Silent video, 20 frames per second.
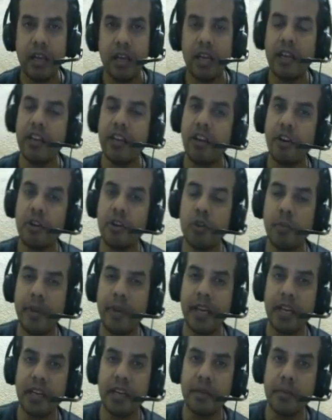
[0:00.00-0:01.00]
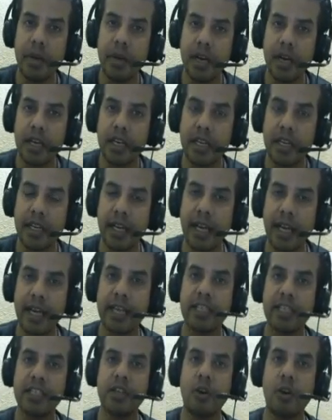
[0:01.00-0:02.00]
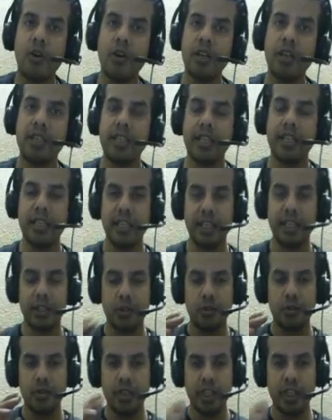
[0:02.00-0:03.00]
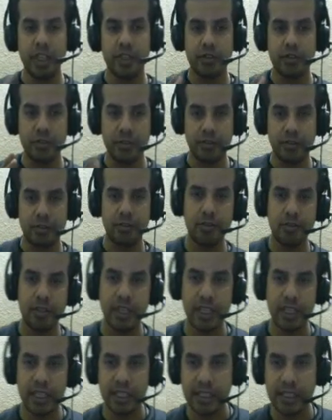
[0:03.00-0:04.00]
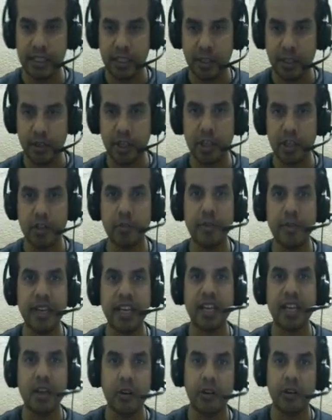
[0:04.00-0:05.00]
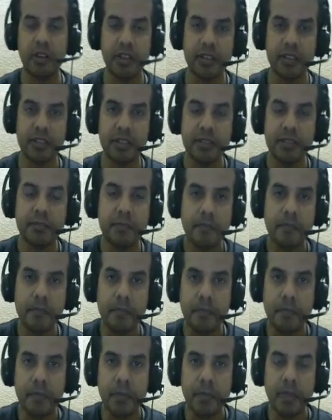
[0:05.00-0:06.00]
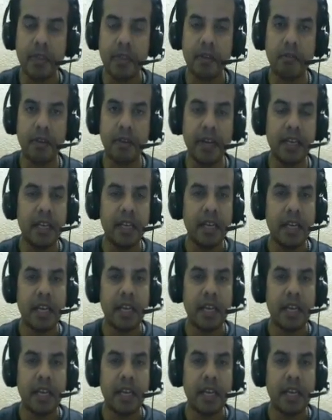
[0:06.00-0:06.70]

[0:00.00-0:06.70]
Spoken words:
Now in order to make a remarketing ad, the only thing that you need to do is you need to make an audience, right?